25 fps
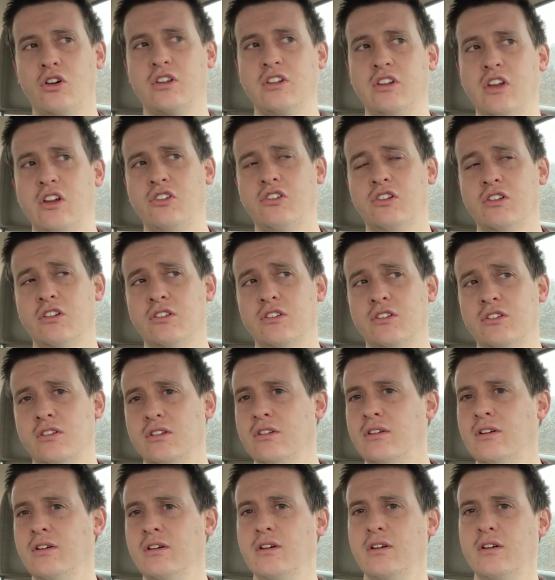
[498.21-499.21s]
conditions
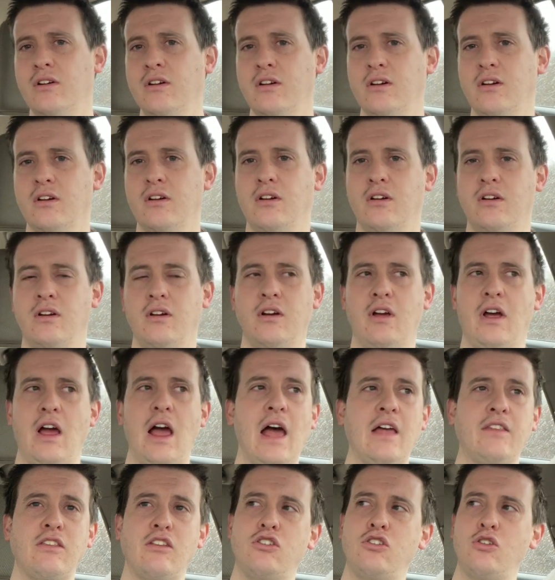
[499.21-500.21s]

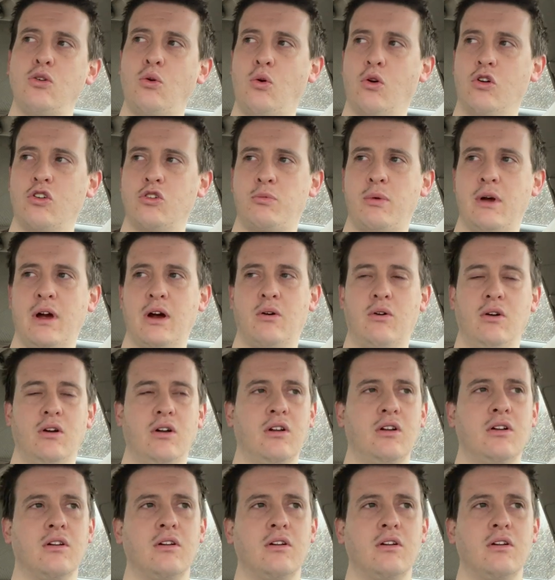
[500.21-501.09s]
at the 2 horsepower.